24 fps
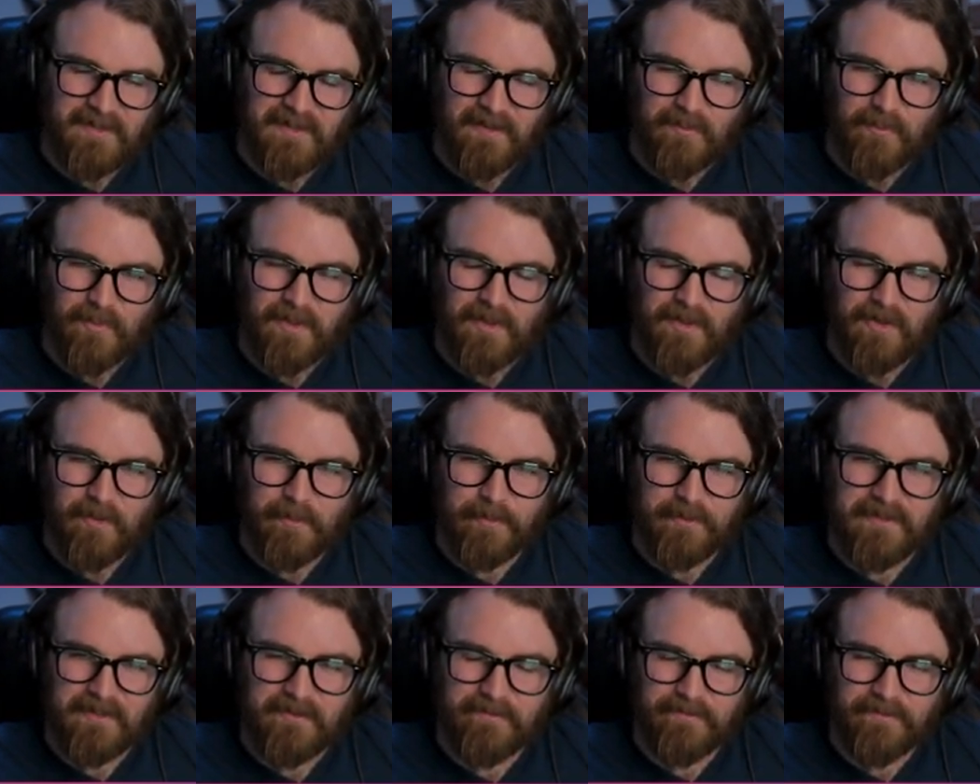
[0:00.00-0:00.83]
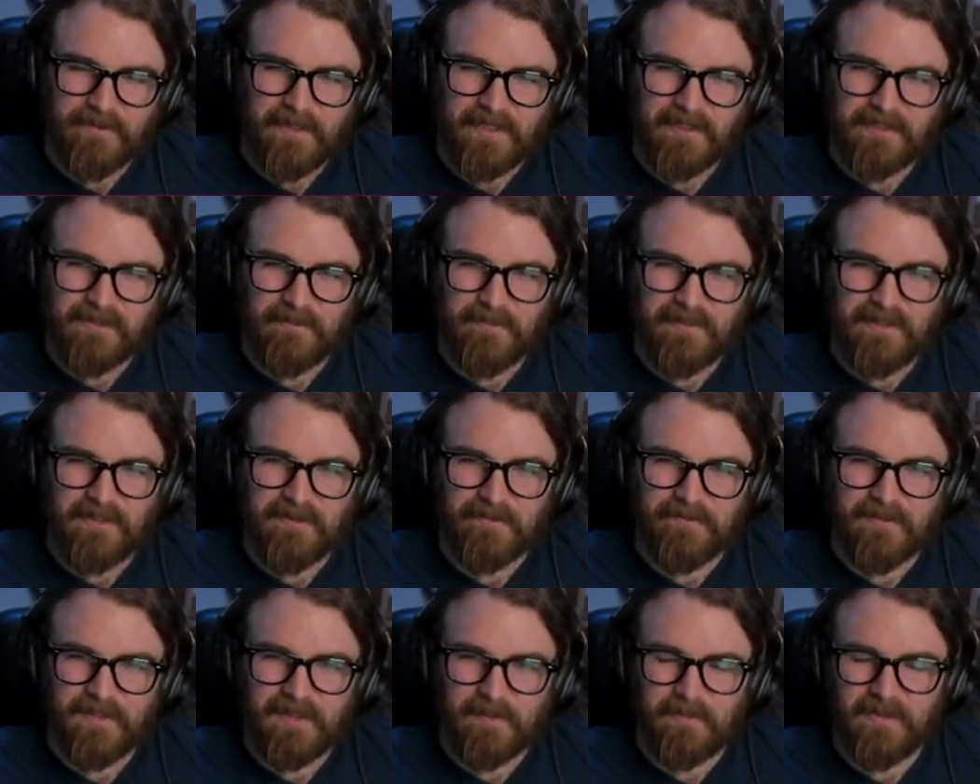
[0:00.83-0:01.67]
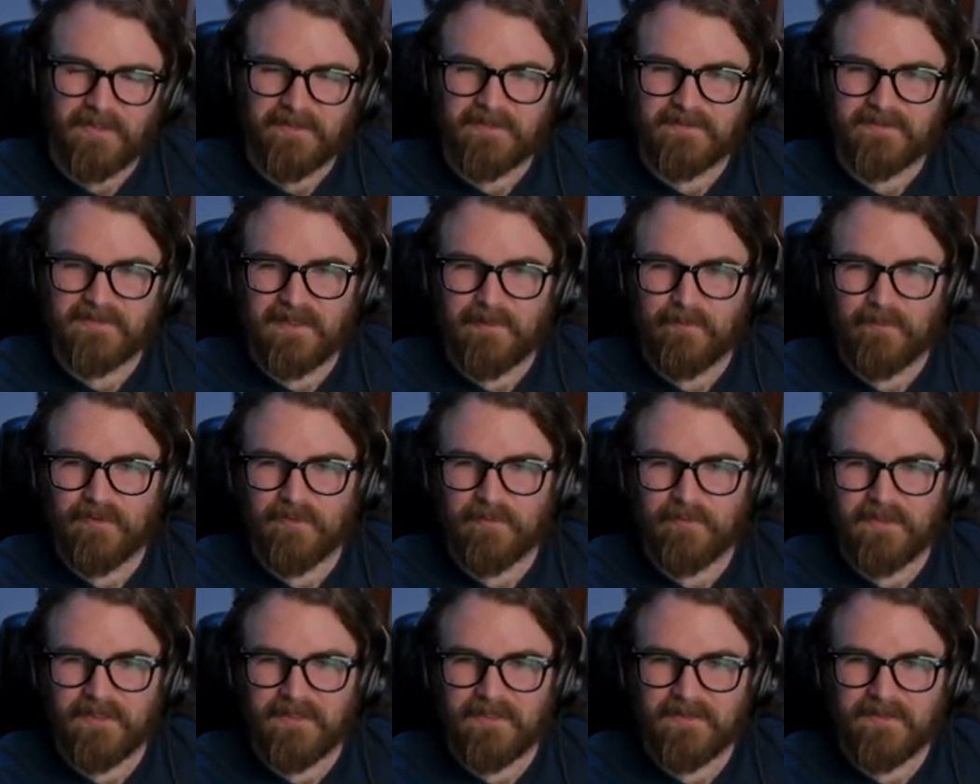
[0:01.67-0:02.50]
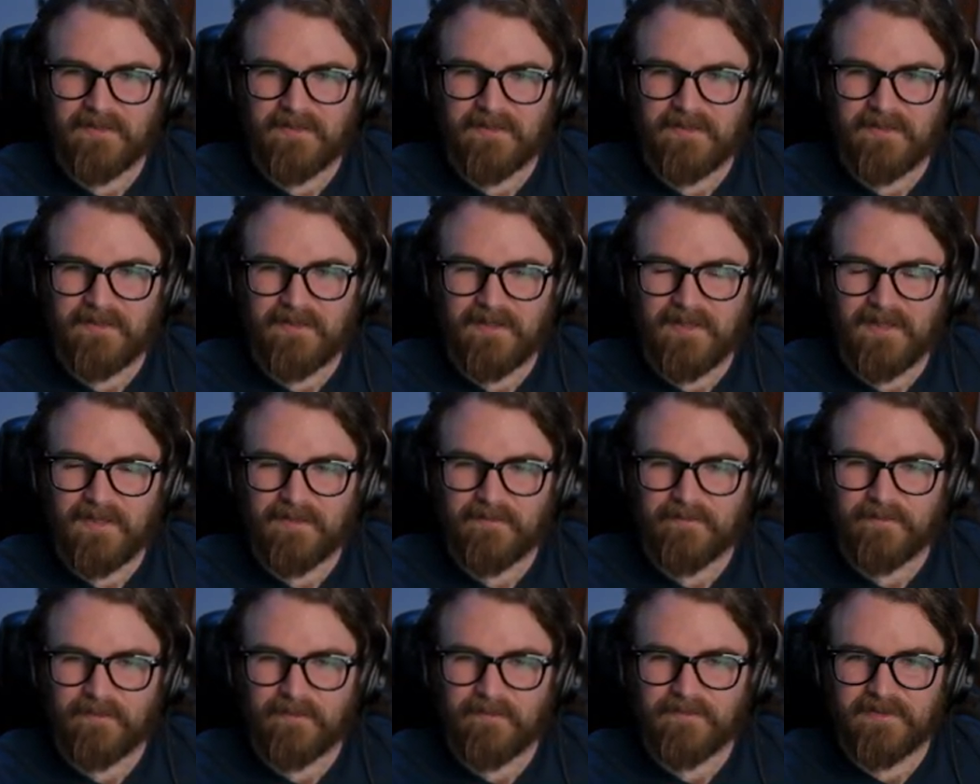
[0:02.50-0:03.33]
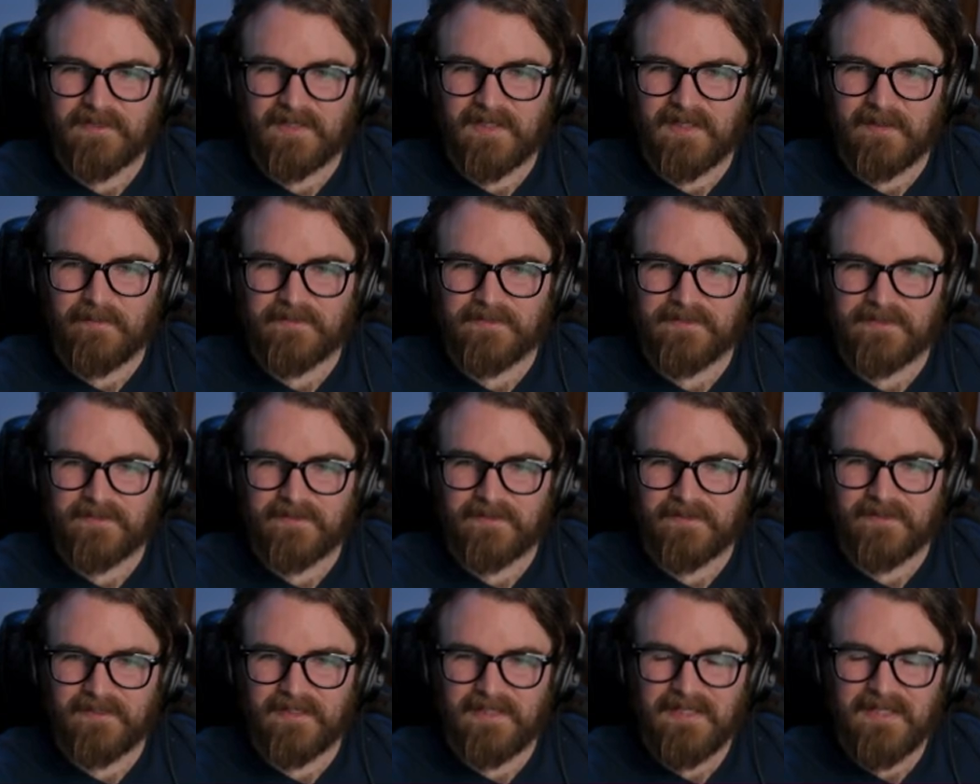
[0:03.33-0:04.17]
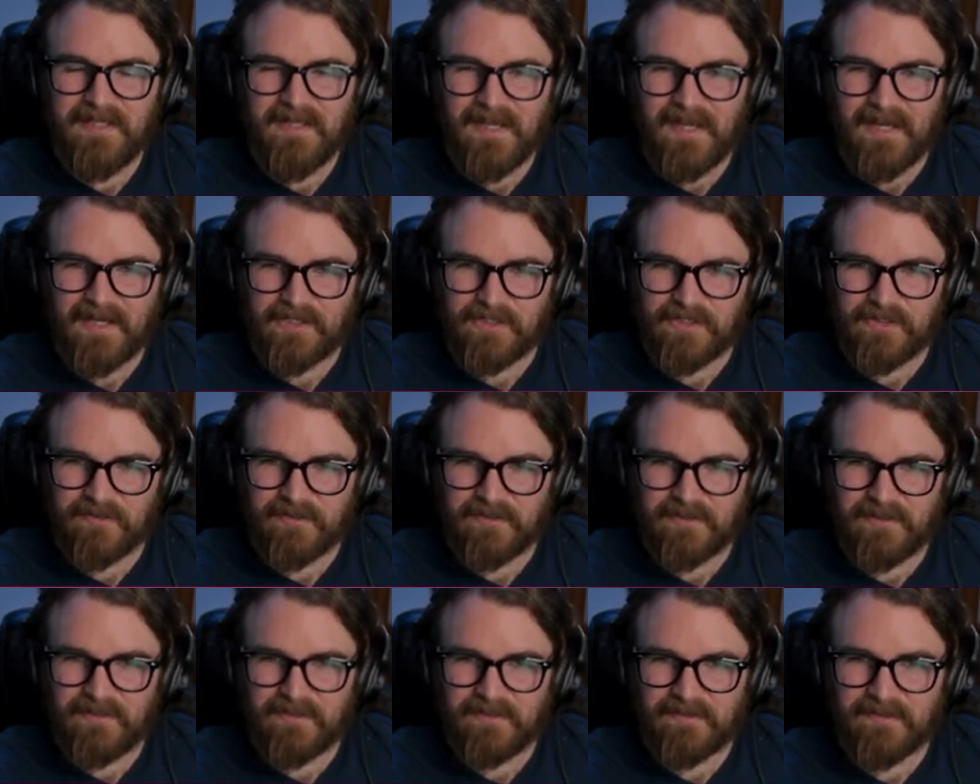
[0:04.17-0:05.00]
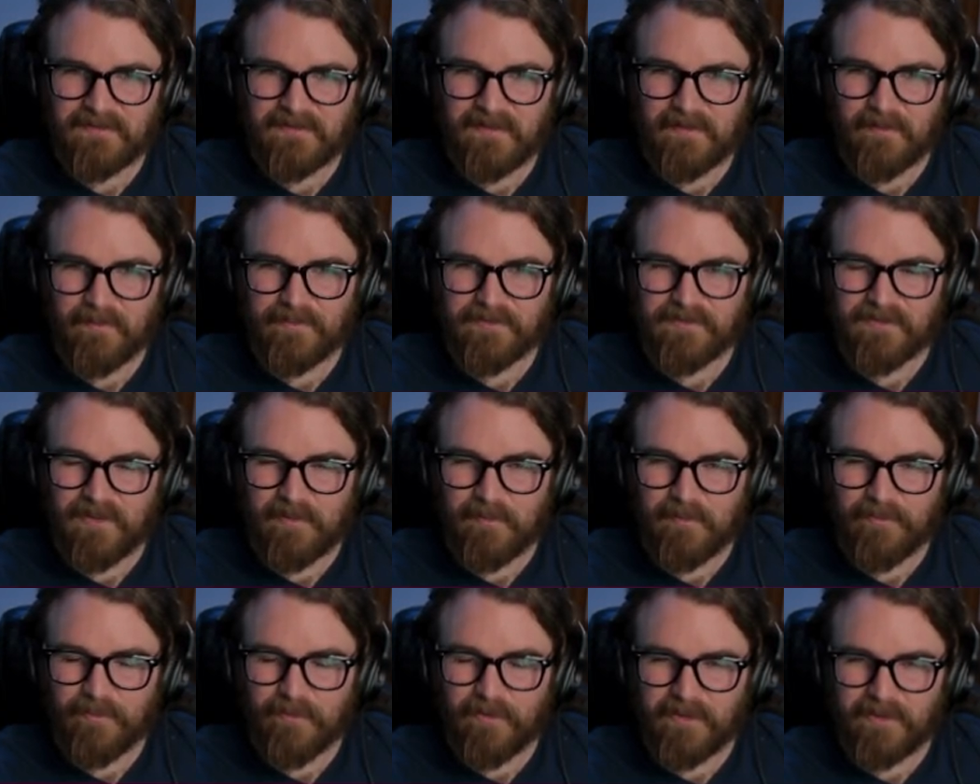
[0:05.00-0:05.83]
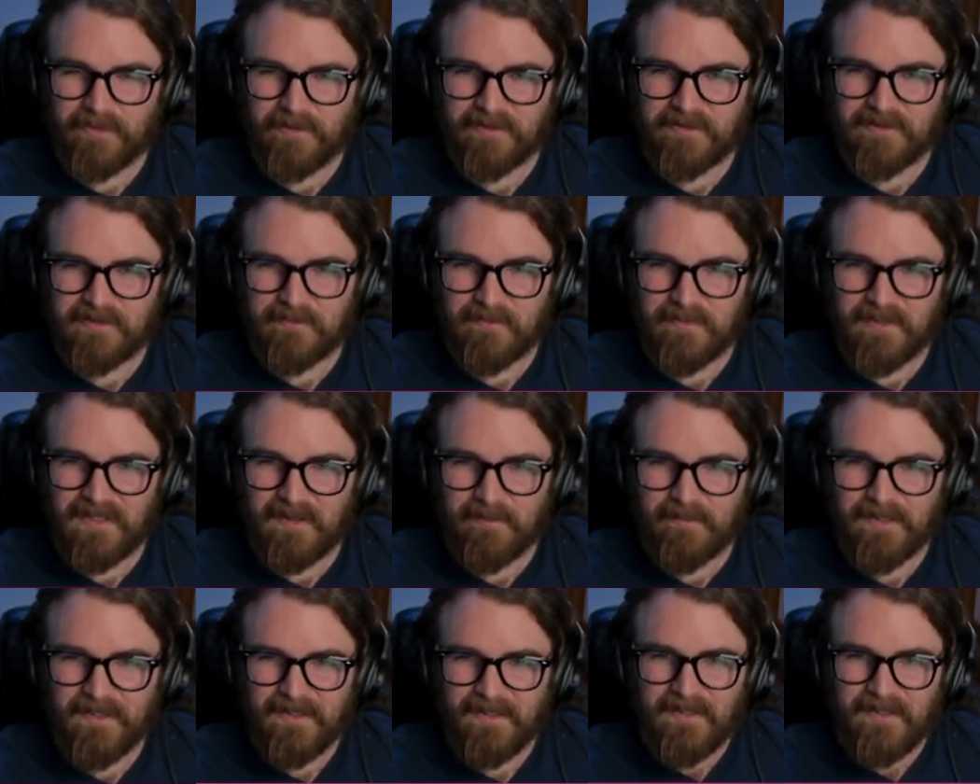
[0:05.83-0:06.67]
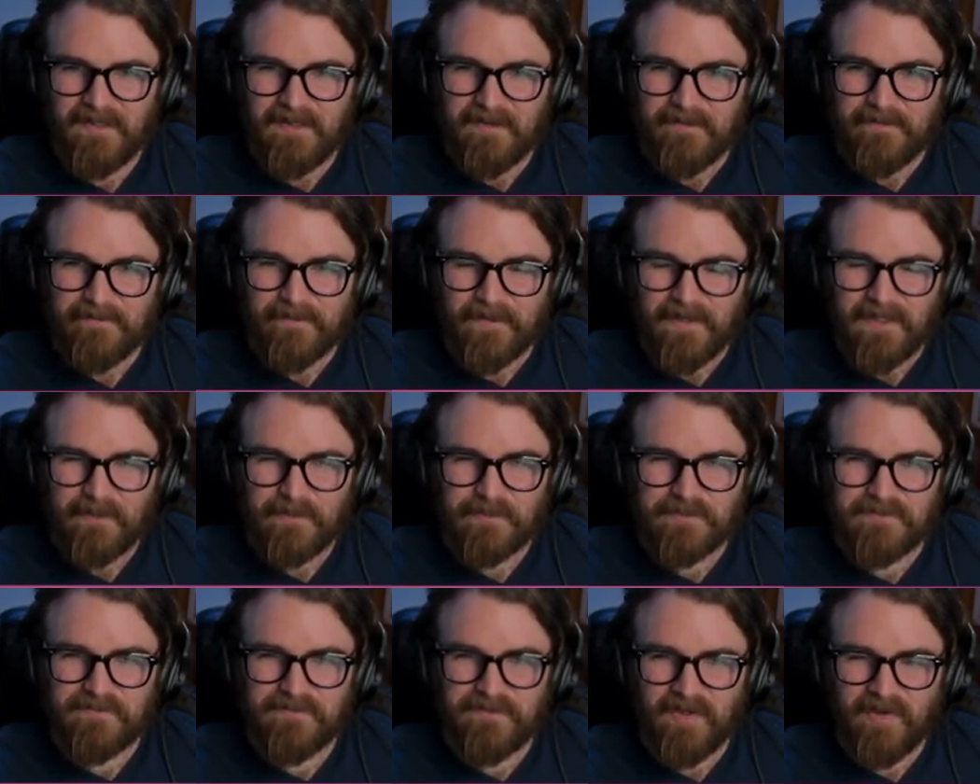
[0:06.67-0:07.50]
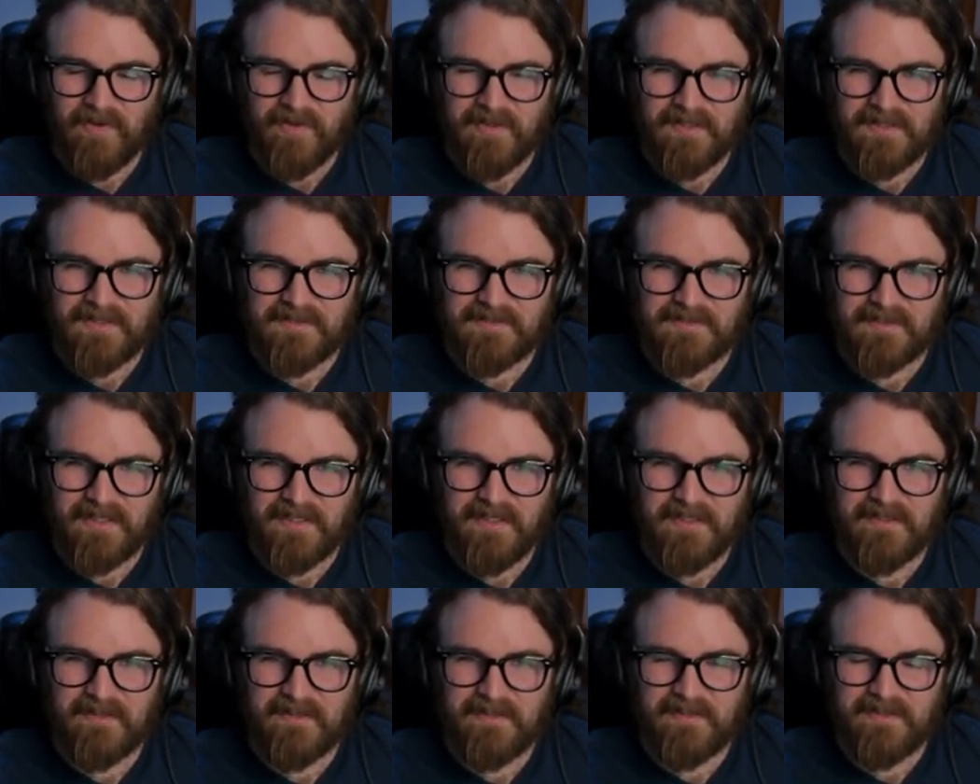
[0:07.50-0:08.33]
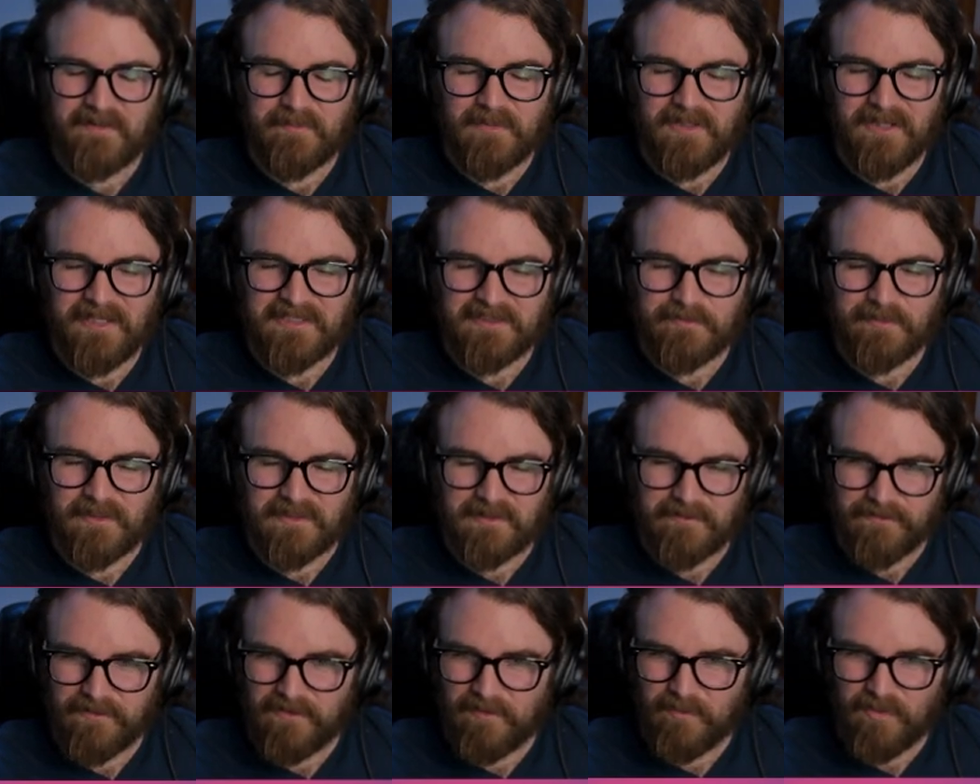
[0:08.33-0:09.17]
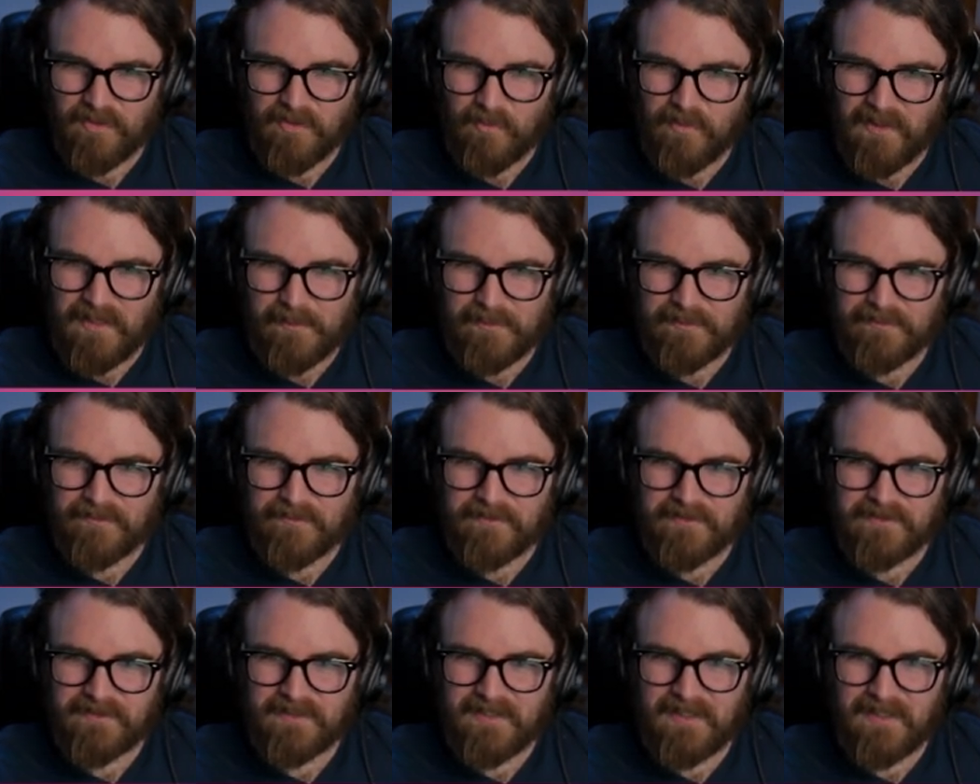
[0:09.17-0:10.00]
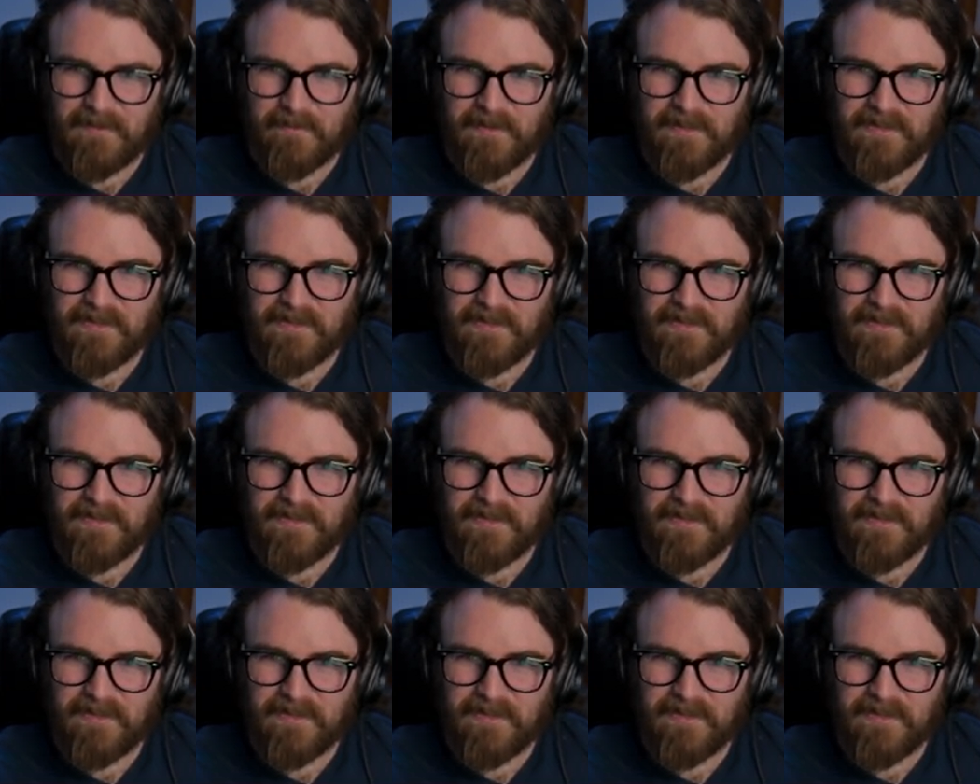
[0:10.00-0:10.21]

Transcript: Uh, we hoped that Frank could be here. Frank played this game with me uh, a handful of times, and he actually, I'm uh, sorry, before I get on to you, Bob, Frank was very excited at the prospect of no more wipes for this game.